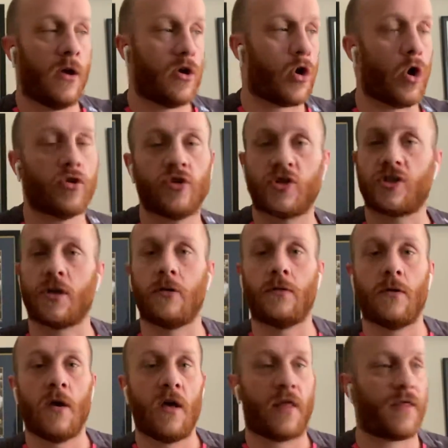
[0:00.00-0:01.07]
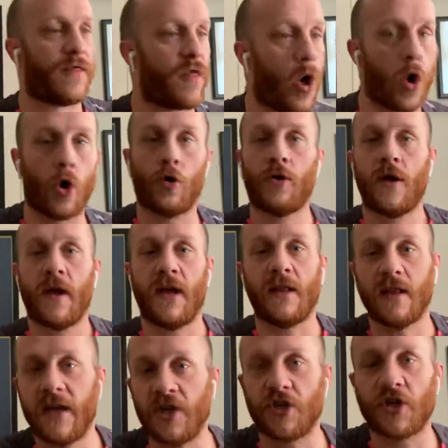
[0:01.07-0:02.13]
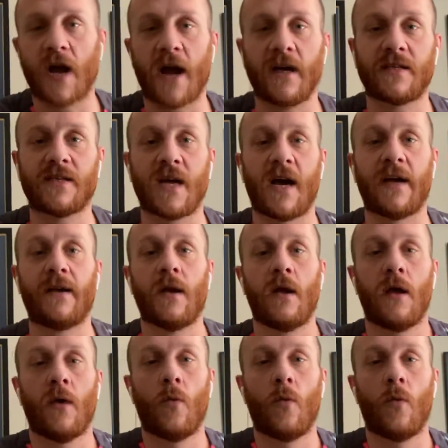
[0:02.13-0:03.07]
constant thorn in Leeds United side,